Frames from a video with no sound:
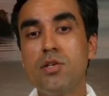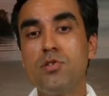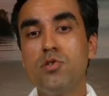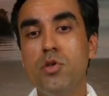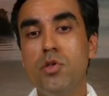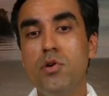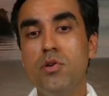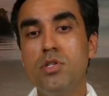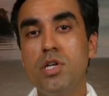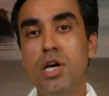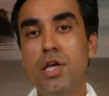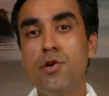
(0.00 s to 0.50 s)

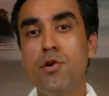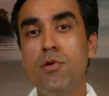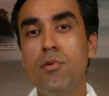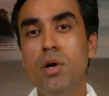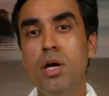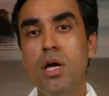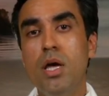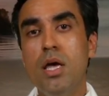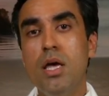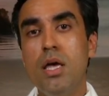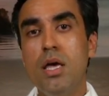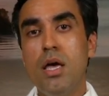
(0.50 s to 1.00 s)
So, there's
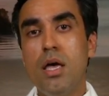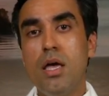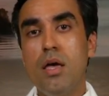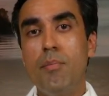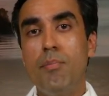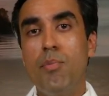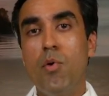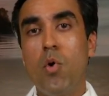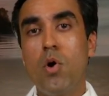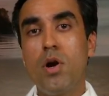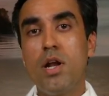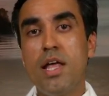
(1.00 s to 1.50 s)
other
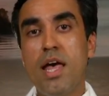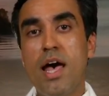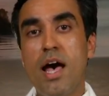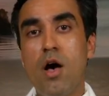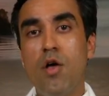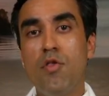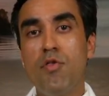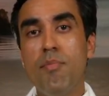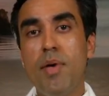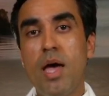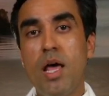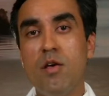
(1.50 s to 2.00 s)
important
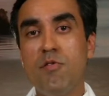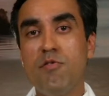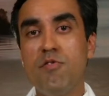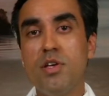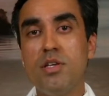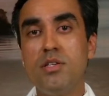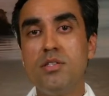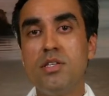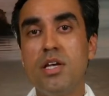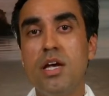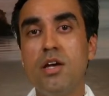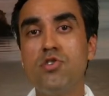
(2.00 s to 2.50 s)
health
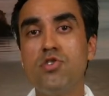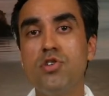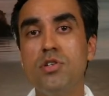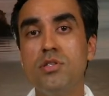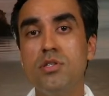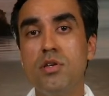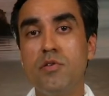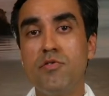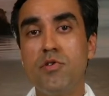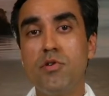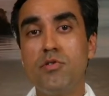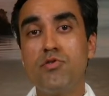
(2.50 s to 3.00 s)

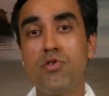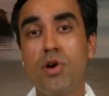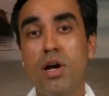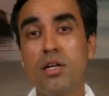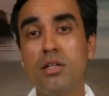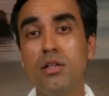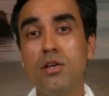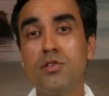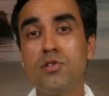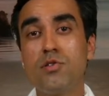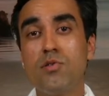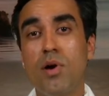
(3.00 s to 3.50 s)
manifestations if your
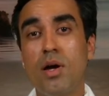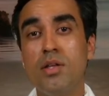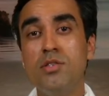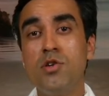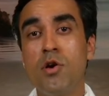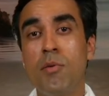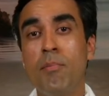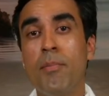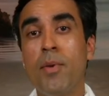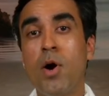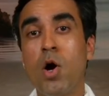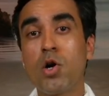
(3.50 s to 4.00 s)

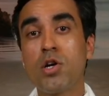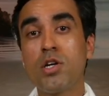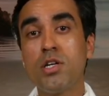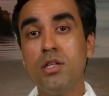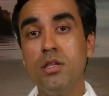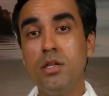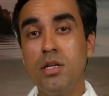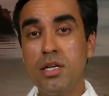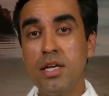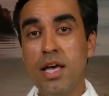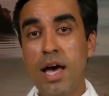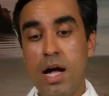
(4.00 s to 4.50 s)
triglycerides are
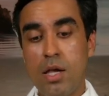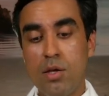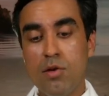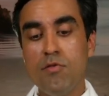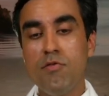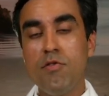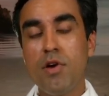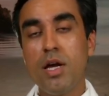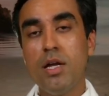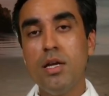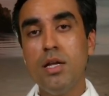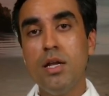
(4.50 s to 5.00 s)
markedly
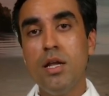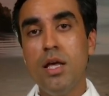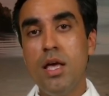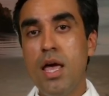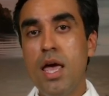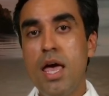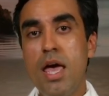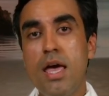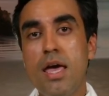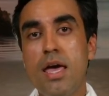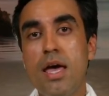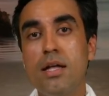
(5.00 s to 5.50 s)
elevated.
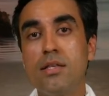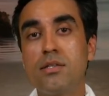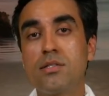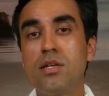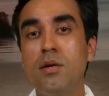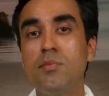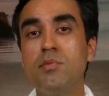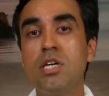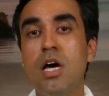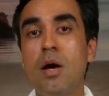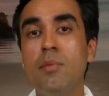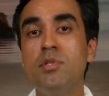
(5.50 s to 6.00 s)
And
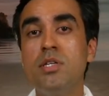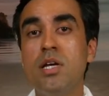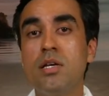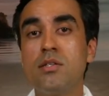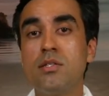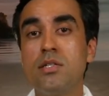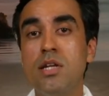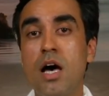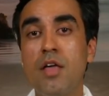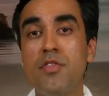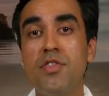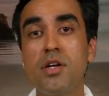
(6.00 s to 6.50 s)
sometimes it
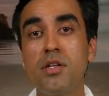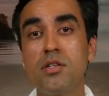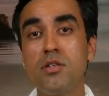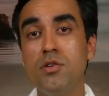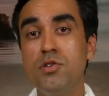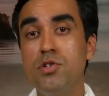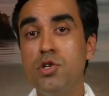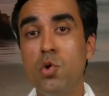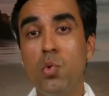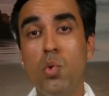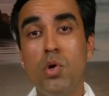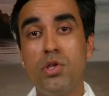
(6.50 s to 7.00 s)
has nothing
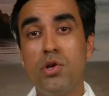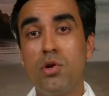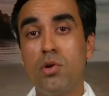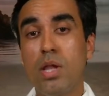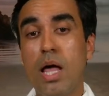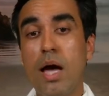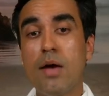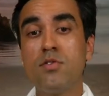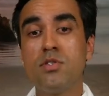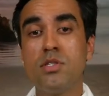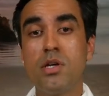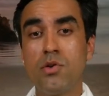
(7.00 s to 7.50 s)
to do with
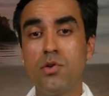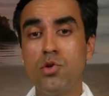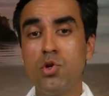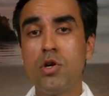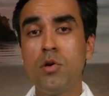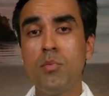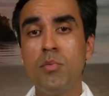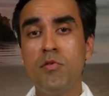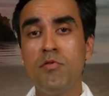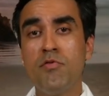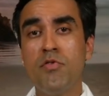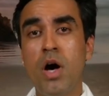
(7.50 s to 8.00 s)
your lifestyle.
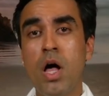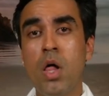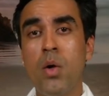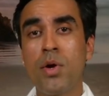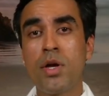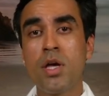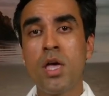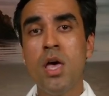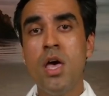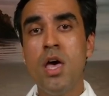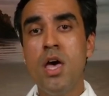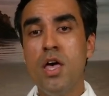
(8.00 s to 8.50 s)
You could be
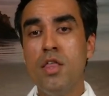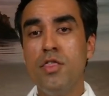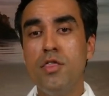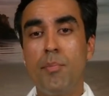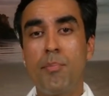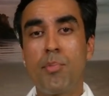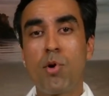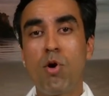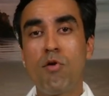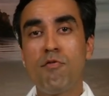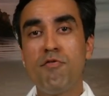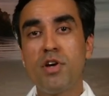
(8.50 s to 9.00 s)
following
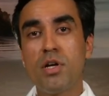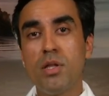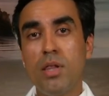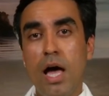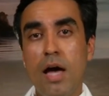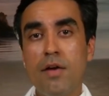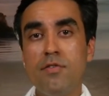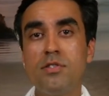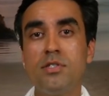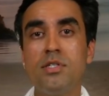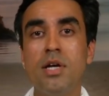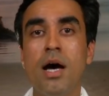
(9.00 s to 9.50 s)
the perfect
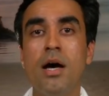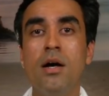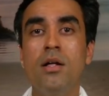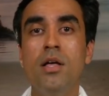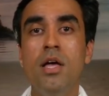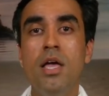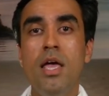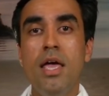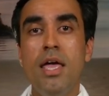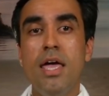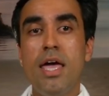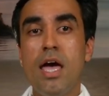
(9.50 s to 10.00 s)

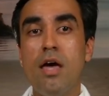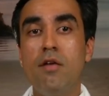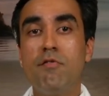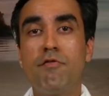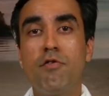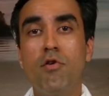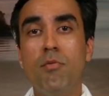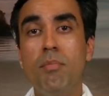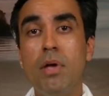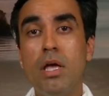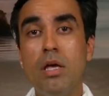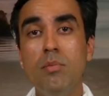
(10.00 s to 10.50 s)
lifestyle,
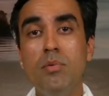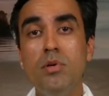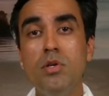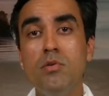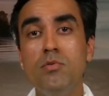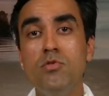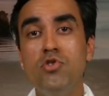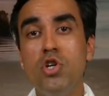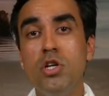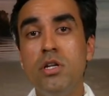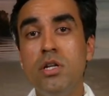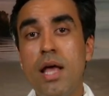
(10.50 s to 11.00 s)
and for
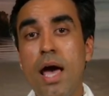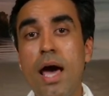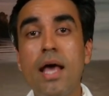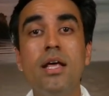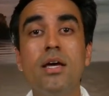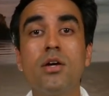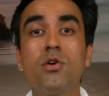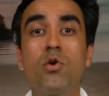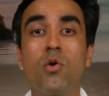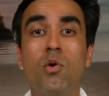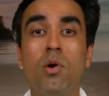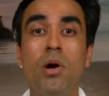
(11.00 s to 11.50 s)
maybe
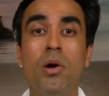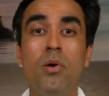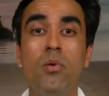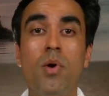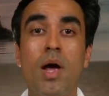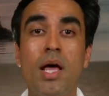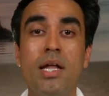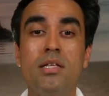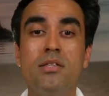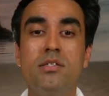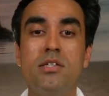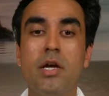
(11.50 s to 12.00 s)
genetic or
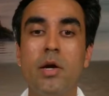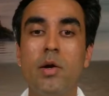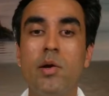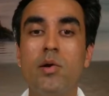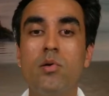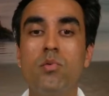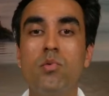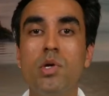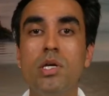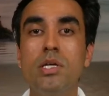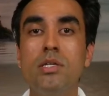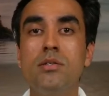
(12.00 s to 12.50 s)

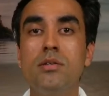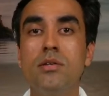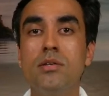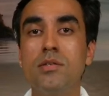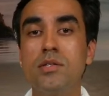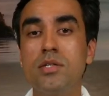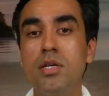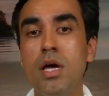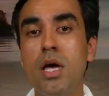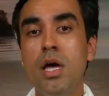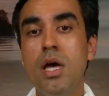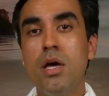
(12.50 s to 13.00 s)
hereditary
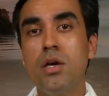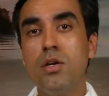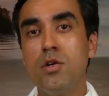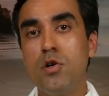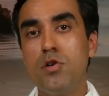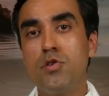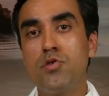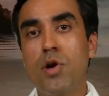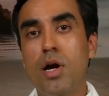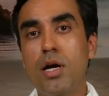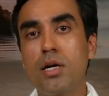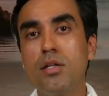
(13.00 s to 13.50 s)
reasons,
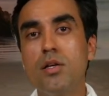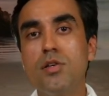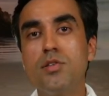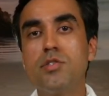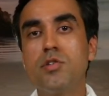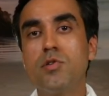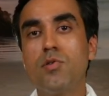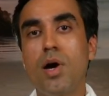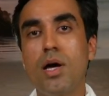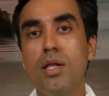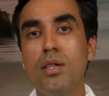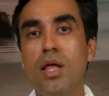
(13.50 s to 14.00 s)
your
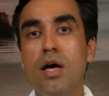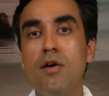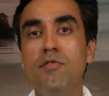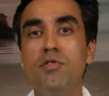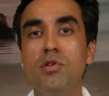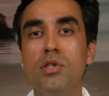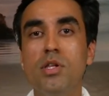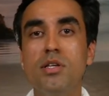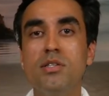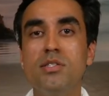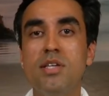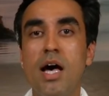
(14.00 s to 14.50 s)
triglyceride
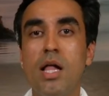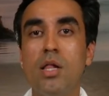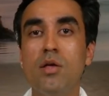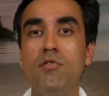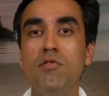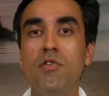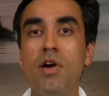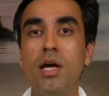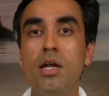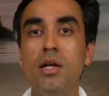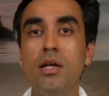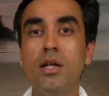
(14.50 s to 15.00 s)
level is
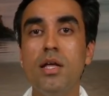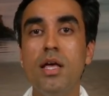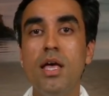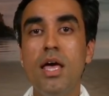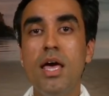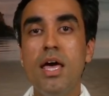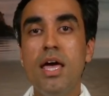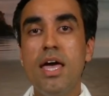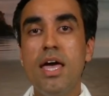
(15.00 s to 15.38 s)
elevated.